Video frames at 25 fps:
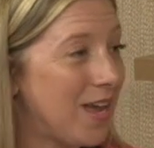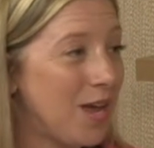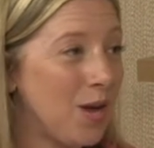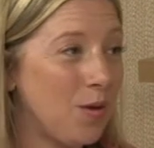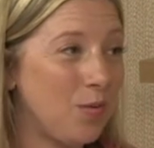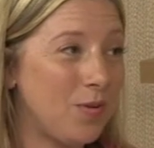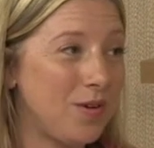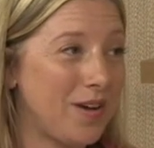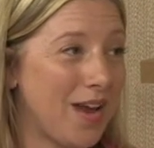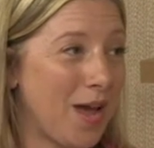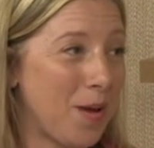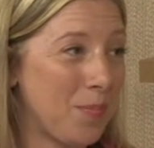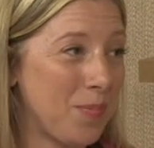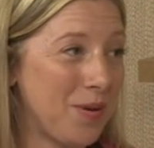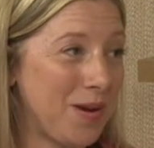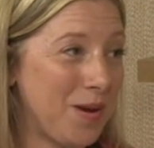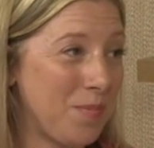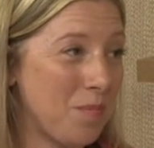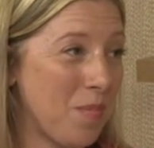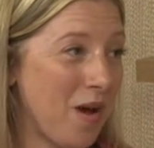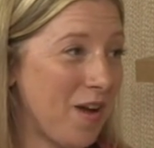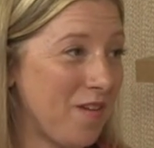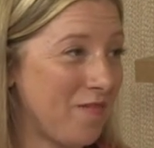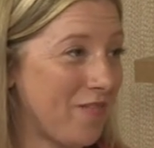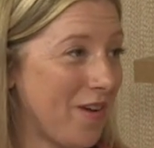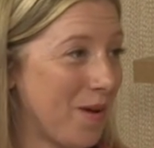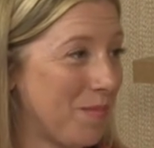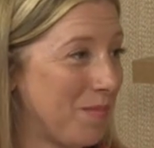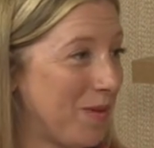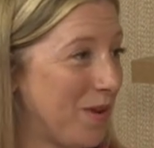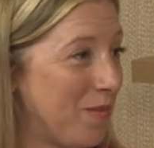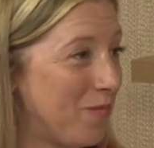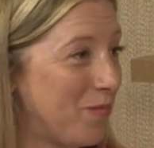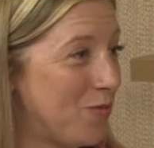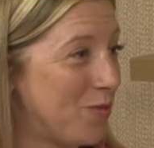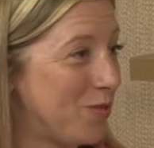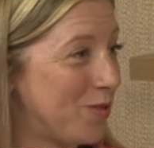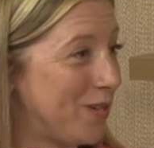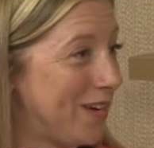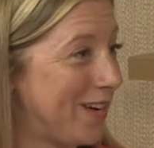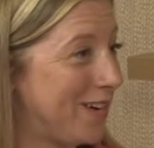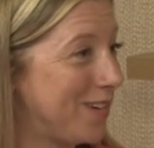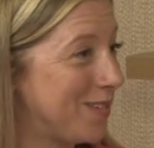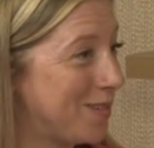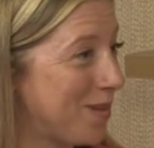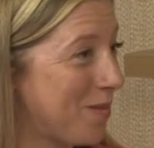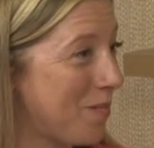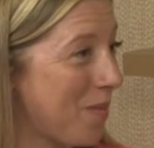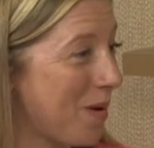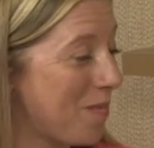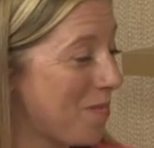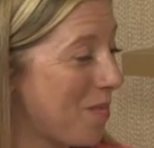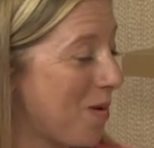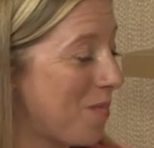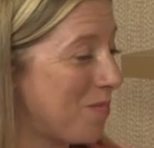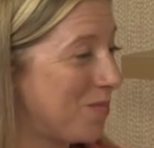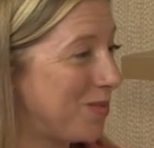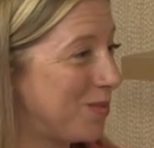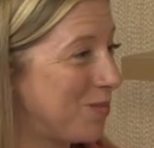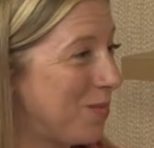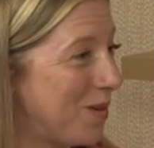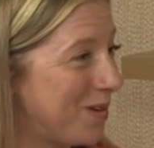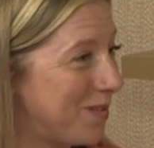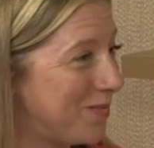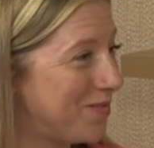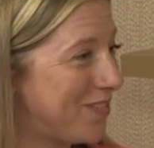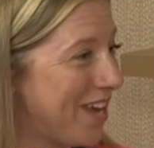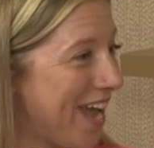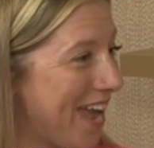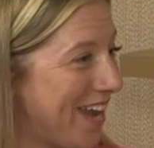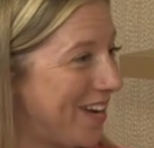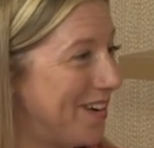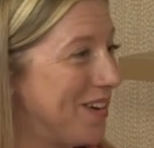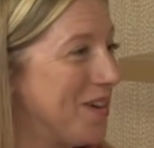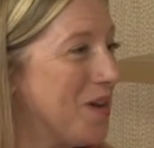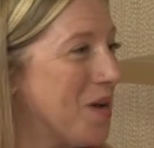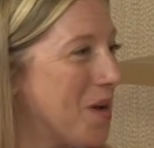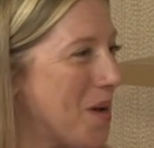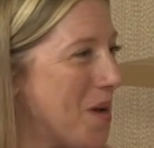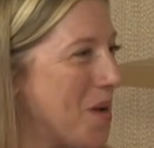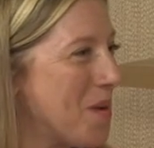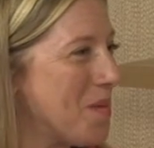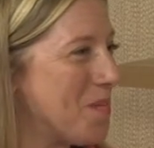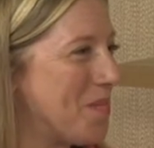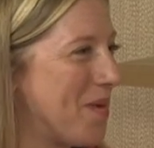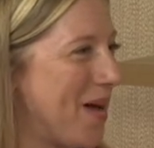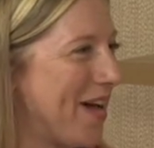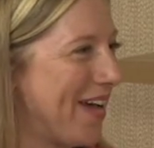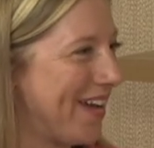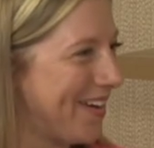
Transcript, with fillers: wouldn't happen in my family, unfortunately, because my mum was one of 10. But,